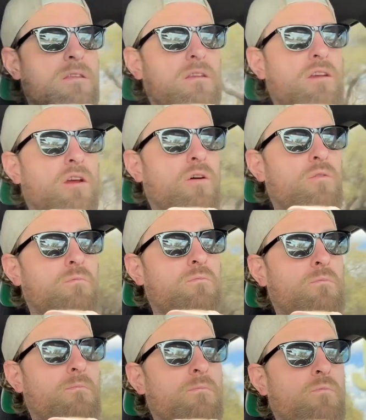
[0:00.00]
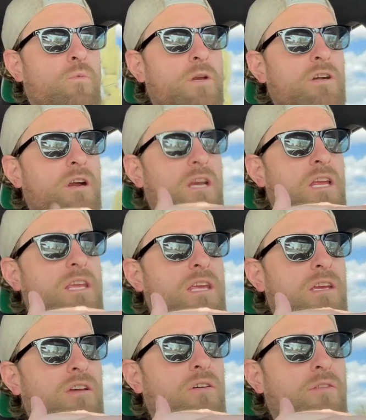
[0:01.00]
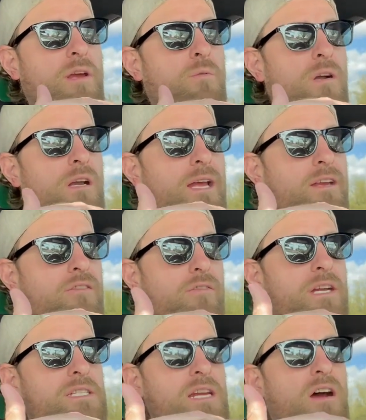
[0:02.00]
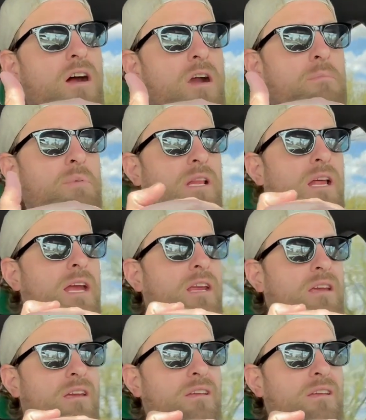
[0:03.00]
you know, when you're on a heel, they weren't like crazy hard, but like